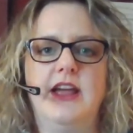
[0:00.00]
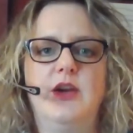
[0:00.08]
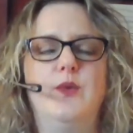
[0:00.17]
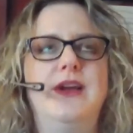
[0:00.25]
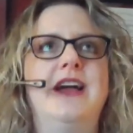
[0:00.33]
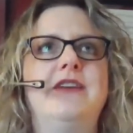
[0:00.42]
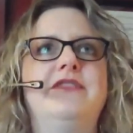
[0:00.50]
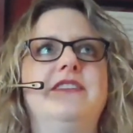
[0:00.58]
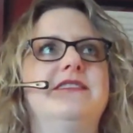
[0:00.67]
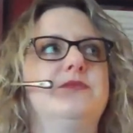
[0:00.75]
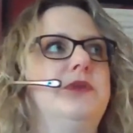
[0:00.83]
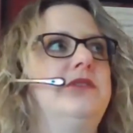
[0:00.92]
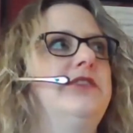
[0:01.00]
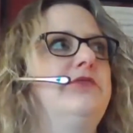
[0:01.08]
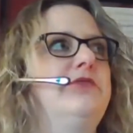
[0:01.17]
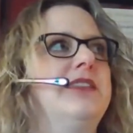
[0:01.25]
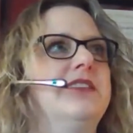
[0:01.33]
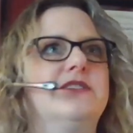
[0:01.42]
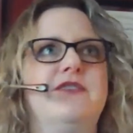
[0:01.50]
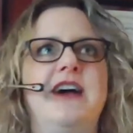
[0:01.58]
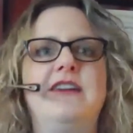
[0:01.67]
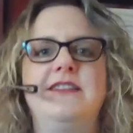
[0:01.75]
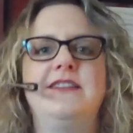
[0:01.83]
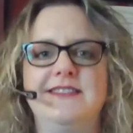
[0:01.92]
We live by this
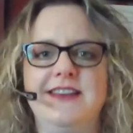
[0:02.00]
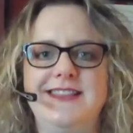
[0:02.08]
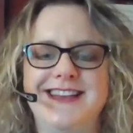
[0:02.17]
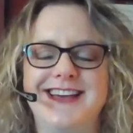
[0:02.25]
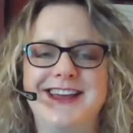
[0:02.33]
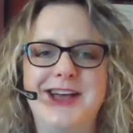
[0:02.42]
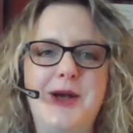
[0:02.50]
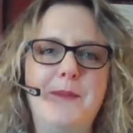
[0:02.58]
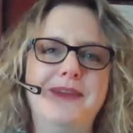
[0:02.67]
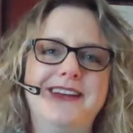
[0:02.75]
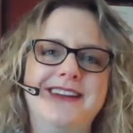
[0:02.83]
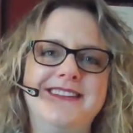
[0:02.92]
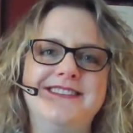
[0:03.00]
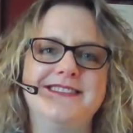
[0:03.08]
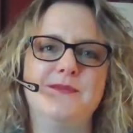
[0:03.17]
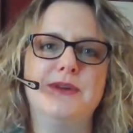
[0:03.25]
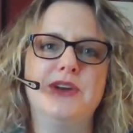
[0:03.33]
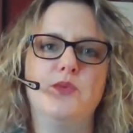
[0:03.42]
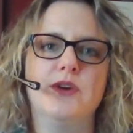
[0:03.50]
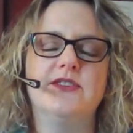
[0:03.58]
fallacy that because somebody works